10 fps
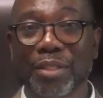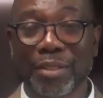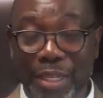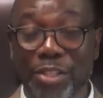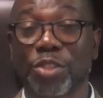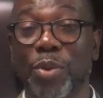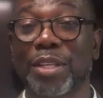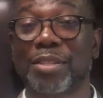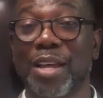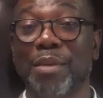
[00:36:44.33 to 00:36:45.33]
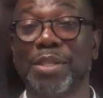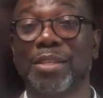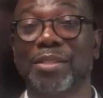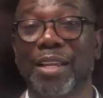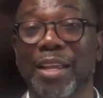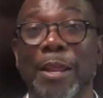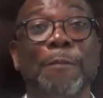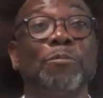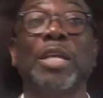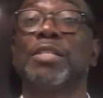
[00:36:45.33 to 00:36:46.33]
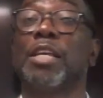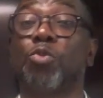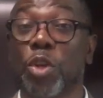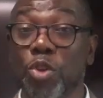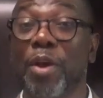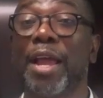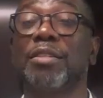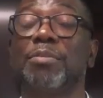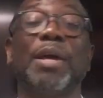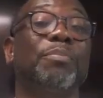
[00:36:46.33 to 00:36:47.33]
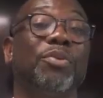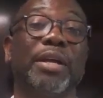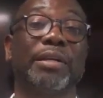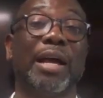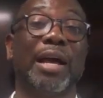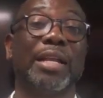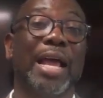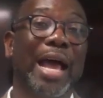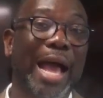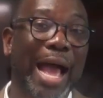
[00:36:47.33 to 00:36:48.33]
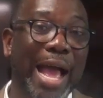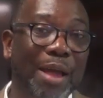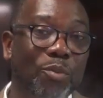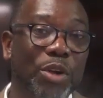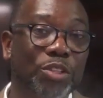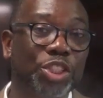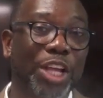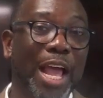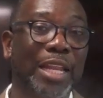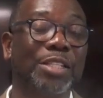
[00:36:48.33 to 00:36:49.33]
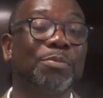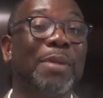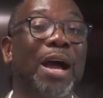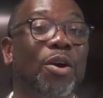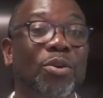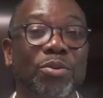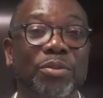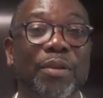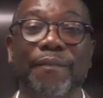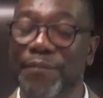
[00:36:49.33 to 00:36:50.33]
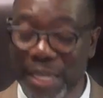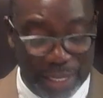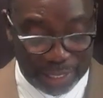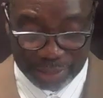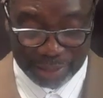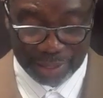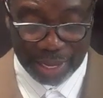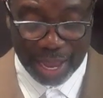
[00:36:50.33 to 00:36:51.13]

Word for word: This is what the psalmist is saying. He says, when you answer my prayer, God, I will challenge my own feelings.